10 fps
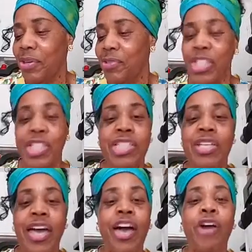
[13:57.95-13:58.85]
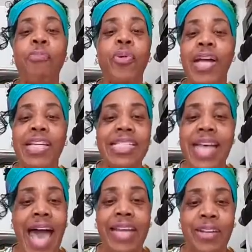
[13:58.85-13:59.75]
just helper on the
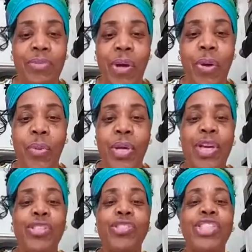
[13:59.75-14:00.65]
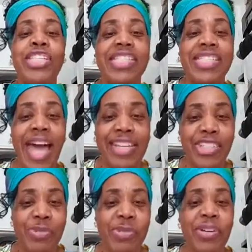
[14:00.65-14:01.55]
side of the road. So she decided
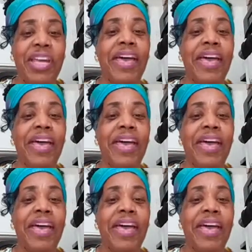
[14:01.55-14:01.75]
she was going to